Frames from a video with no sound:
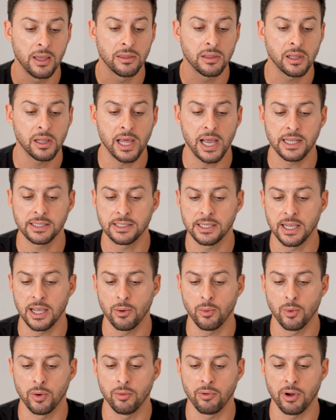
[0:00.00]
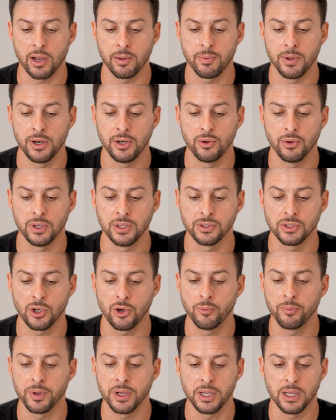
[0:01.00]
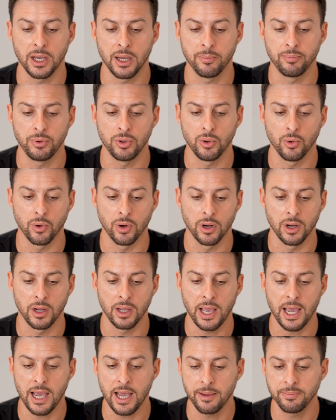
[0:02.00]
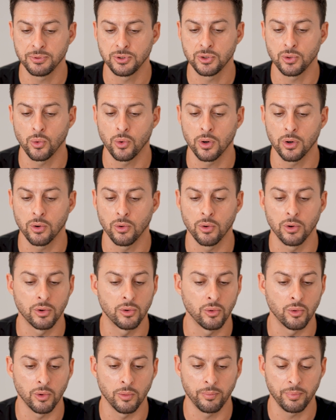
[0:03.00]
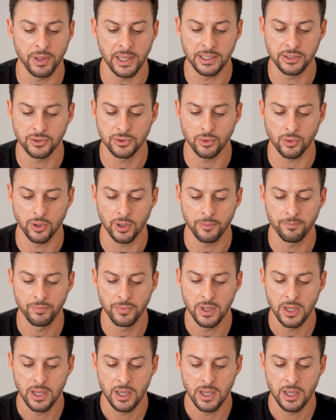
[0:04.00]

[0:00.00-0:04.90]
the last thing I would recommend doing is opening up your app store or Google Play store